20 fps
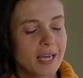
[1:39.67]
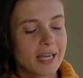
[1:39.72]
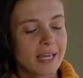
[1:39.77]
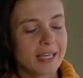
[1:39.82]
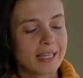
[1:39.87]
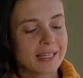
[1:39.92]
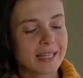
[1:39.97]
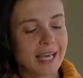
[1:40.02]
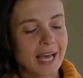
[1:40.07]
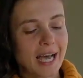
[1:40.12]

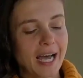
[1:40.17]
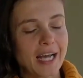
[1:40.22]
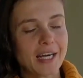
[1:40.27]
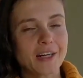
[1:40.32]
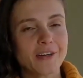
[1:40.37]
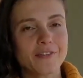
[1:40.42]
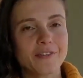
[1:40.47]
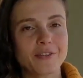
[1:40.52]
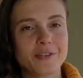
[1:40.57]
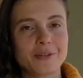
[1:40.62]
It kind
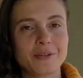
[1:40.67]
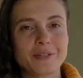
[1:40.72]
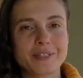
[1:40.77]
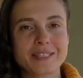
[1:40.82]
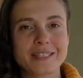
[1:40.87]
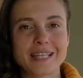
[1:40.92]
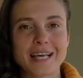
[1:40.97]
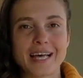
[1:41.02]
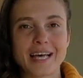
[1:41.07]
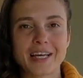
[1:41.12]
of
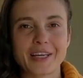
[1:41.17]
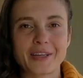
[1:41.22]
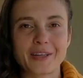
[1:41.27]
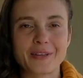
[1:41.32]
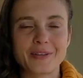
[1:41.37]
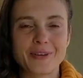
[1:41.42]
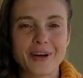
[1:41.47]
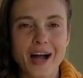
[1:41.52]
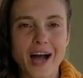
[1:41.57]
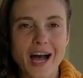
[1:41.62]
looks like
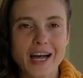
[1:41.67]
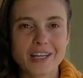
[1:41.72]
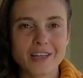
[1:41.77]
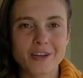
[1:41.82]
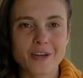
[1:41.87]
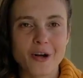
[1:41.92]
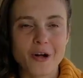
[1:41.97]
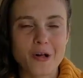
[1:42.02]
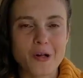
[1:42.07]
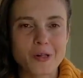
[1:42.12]
Yukon
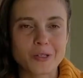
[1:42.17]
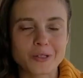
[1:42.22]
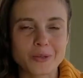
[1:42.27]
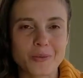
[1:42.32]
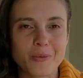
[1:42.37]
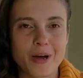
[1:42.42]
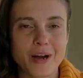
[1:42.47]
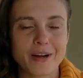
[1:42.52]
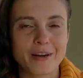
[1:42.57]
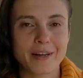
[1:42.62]
Gold
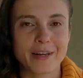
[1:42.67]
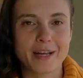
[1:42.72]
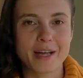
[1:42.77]
wearing